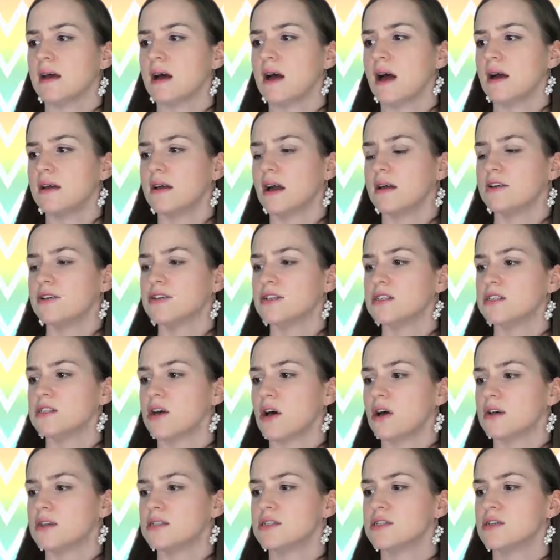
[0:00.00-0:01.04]
I, I just
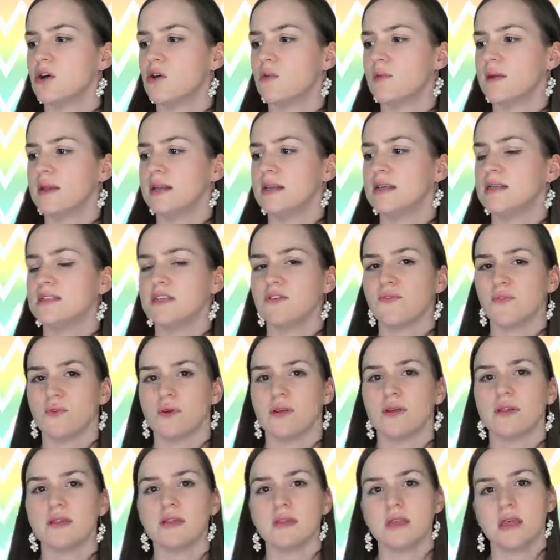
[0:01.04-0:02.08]
saw so many
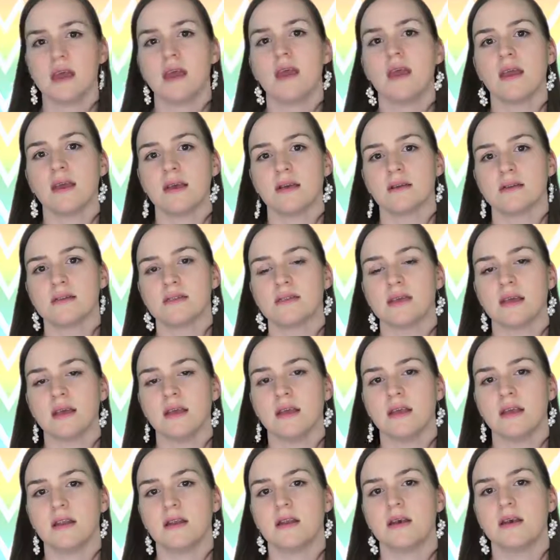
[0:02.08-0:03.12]
different things
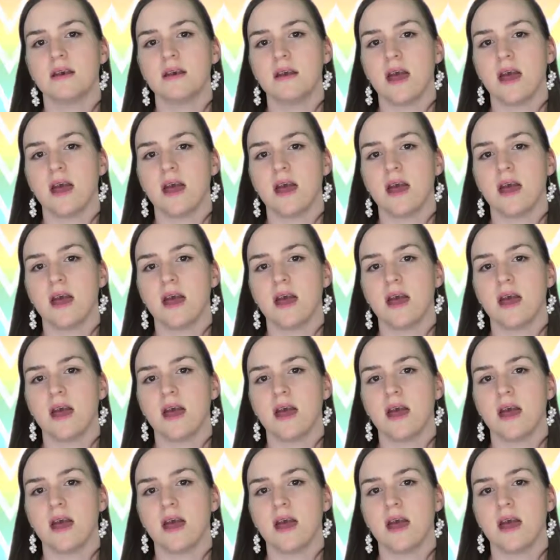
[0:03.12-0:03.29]
in